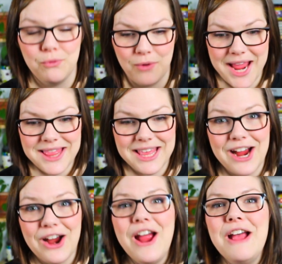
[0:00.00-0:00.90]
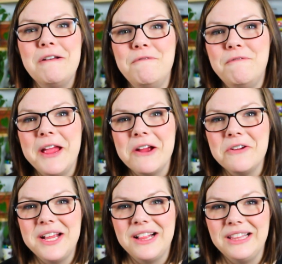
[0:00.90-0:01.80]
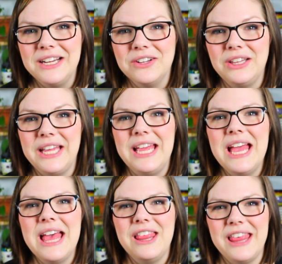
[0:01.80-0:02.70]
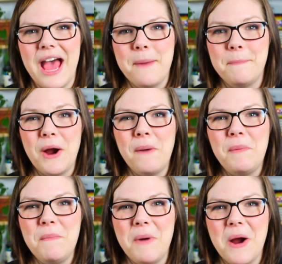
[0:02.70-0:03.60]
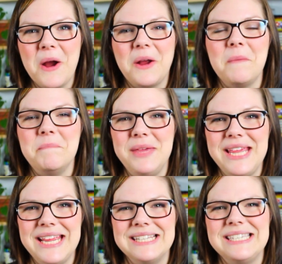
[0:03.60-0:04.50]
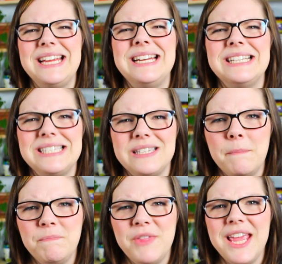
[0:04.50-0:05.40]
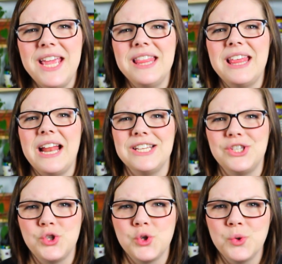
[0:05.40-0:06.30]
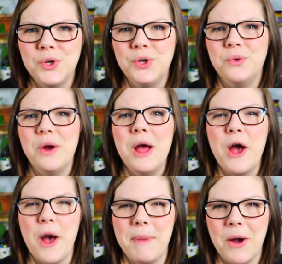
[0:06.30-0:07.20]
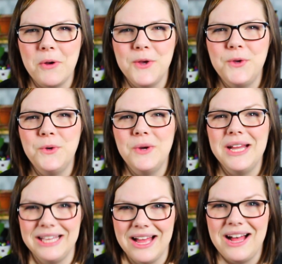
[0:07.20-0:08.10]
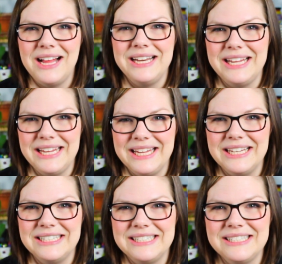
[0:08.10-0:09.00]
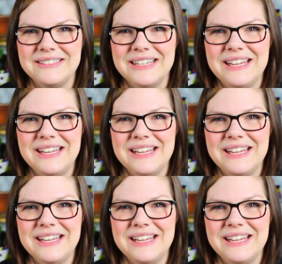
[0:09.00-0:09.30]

right there very clearly that purple mark means it is something that is true about who God is.